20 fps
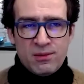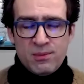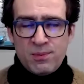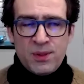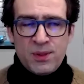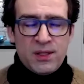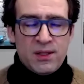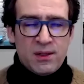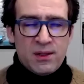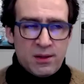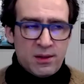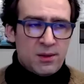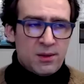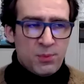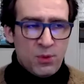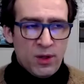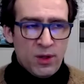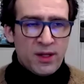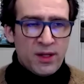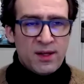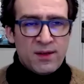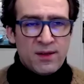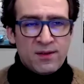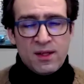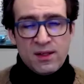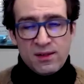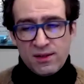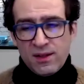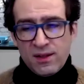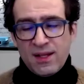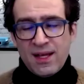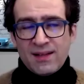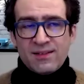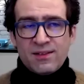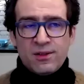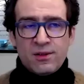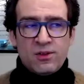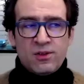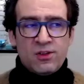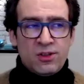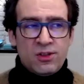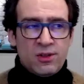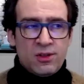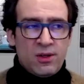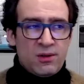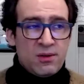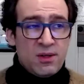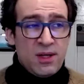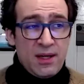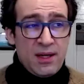but the point is they did that to